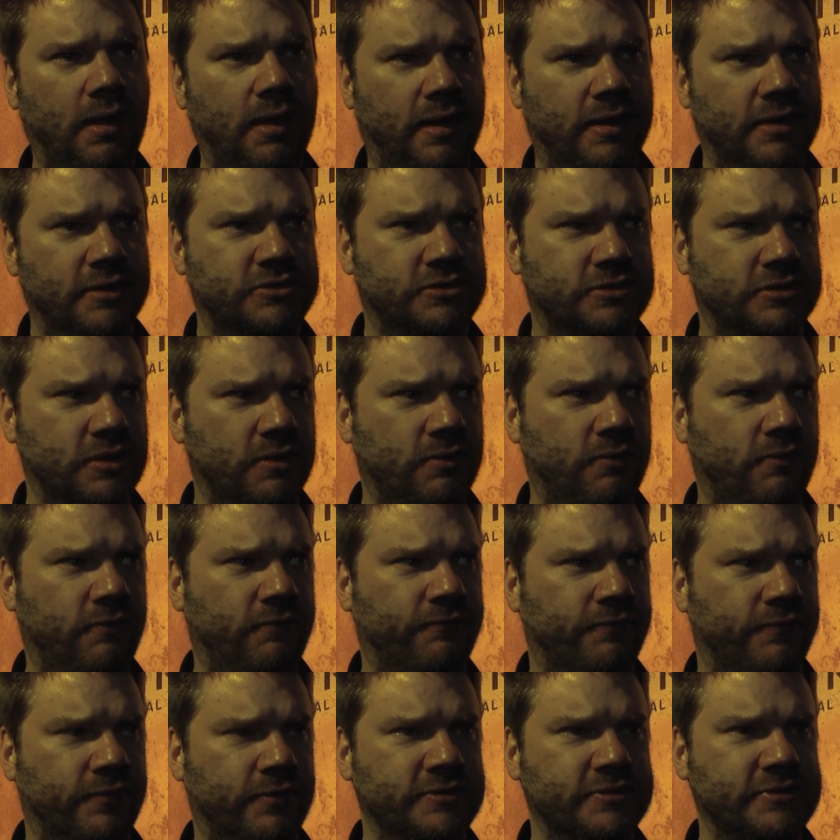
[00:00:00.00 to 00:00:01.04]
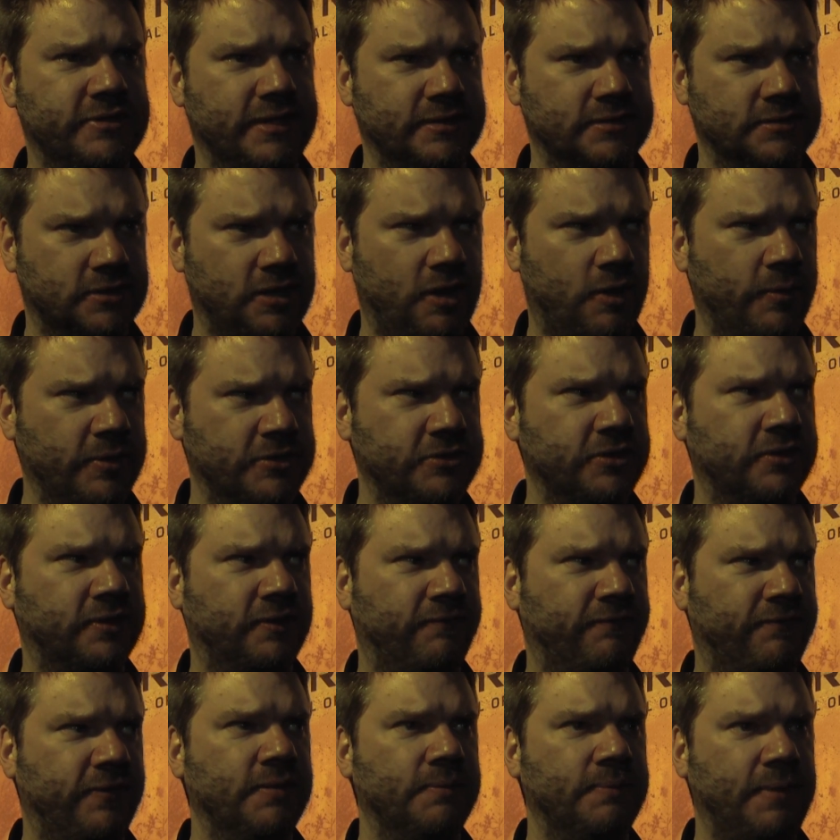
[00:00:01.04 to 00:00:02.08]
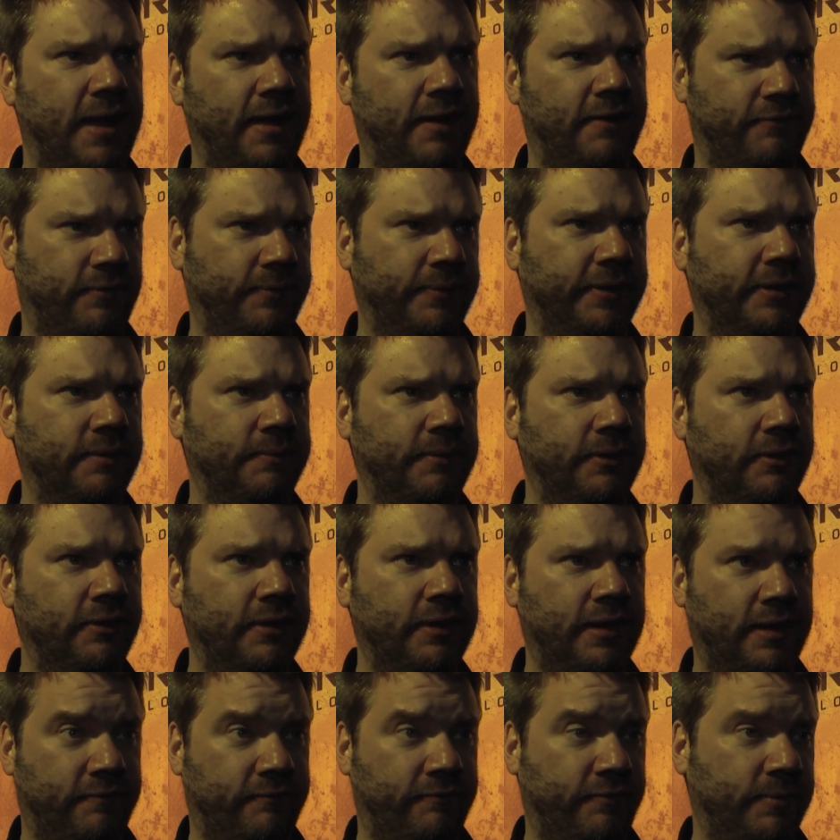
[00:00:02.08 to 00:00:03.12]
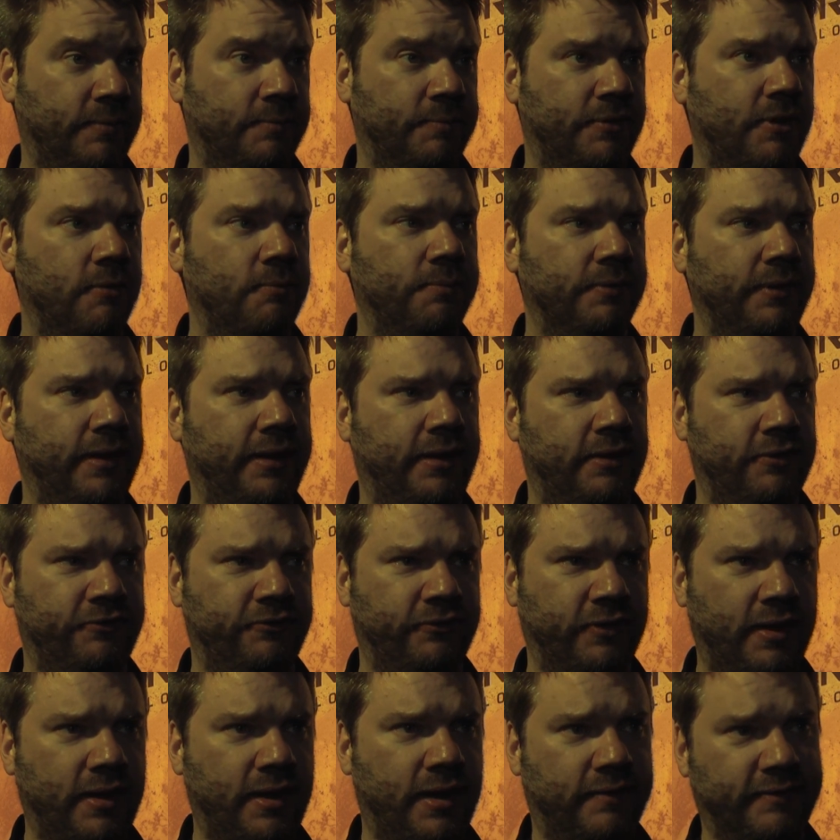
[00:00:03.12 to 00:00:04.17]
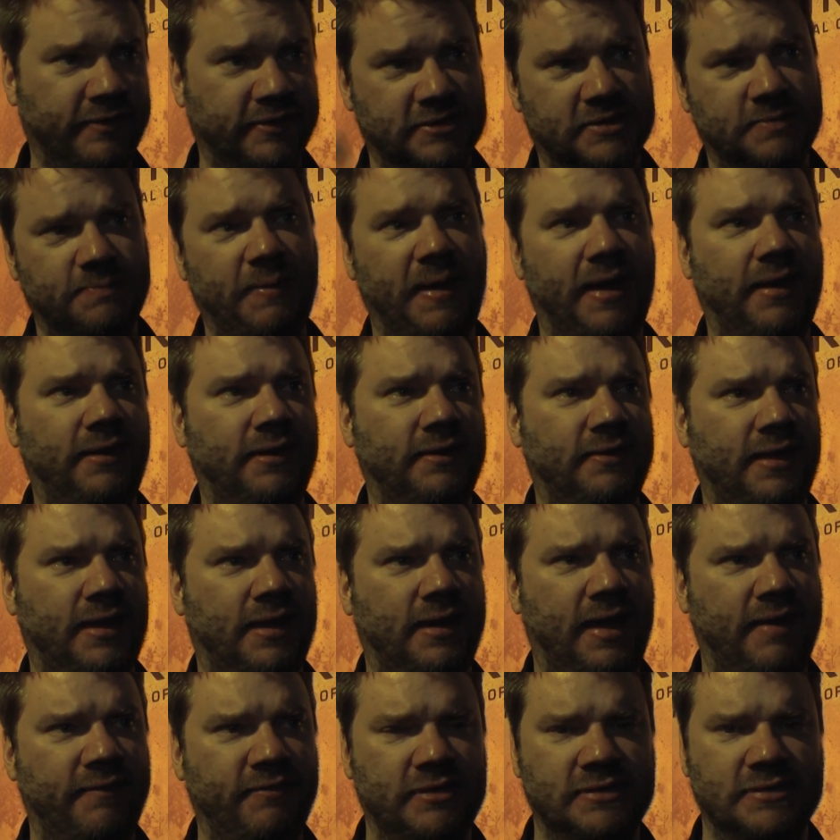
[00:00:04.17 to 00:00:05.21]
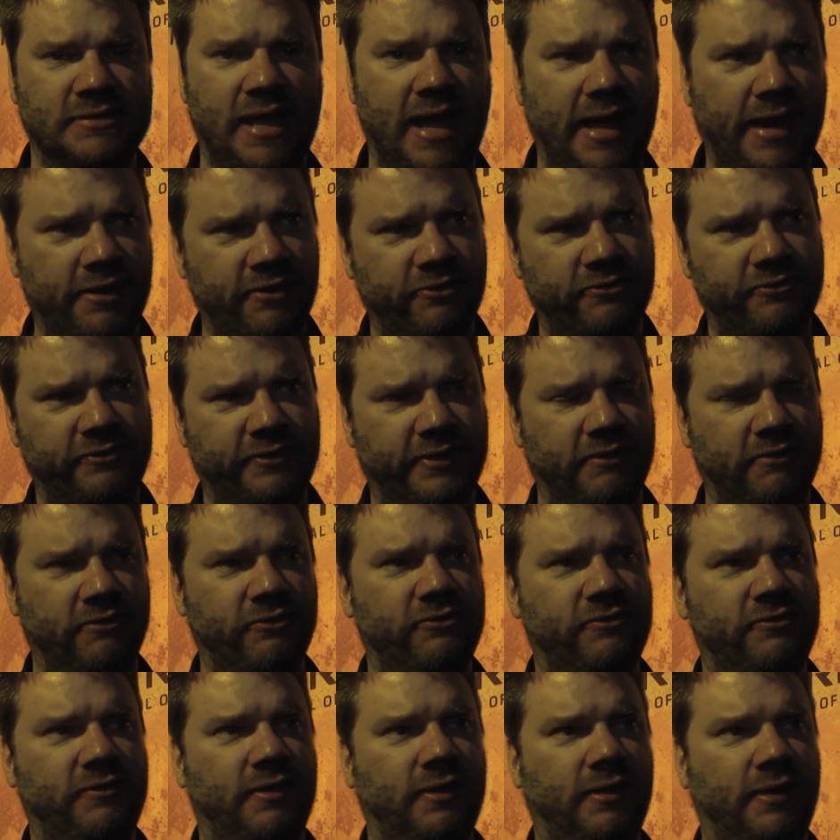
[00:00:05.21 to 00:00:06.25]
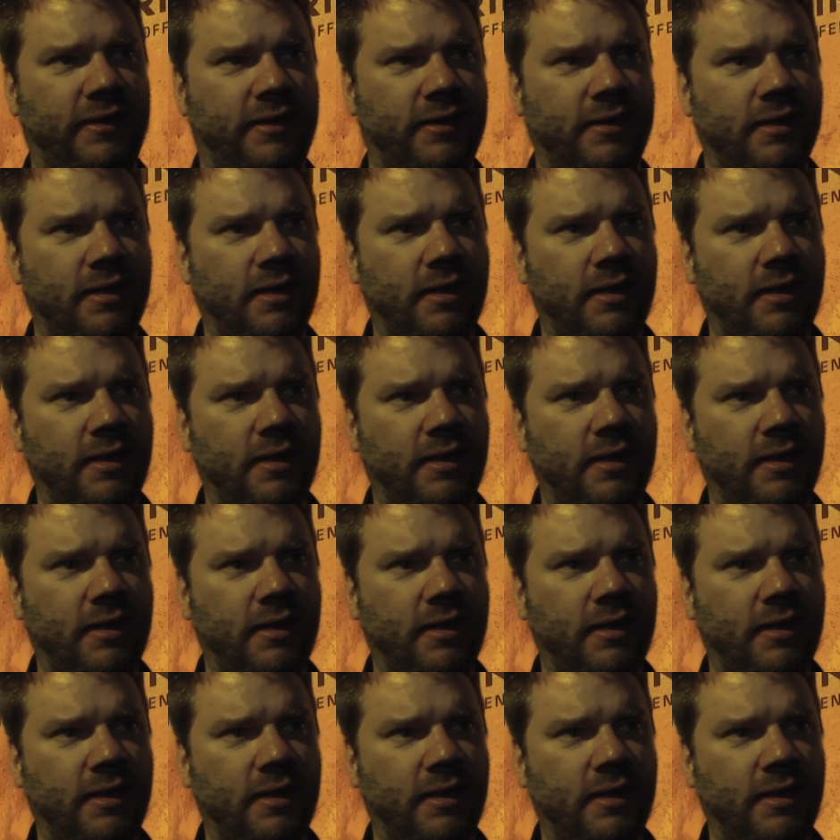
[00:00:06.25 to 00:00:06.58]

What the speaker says: And so for CSGO we took the feedback from the community and from the pro players of expanding that and having this higher skill ceiling.